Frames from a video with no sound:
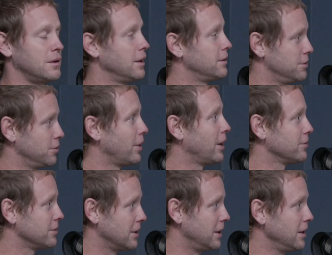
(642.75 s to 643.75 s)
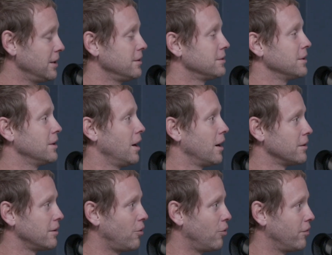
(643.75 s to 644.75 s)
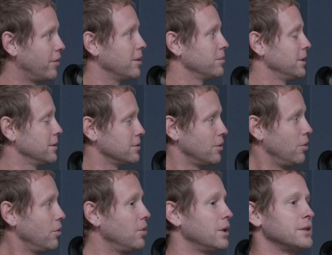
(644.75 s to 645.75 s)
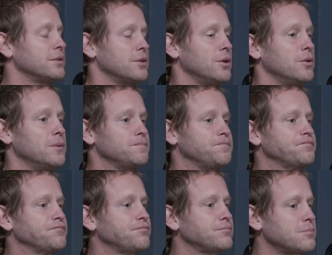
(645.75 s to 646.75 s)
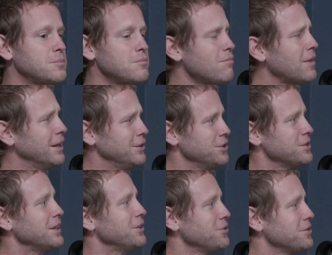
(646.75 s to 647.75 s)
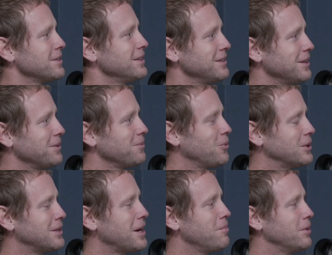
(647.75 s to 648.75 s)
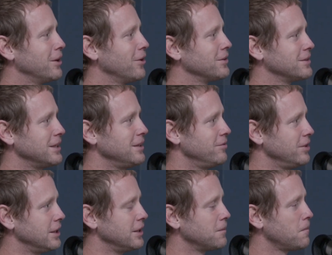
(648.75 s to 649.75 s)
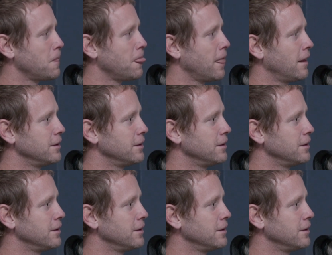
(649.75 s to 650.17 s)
it surrounds the kids not the whole family mm-hmm. as a mm-hmm. whole and so it's just interesting that what's happening on tv mm-hmm.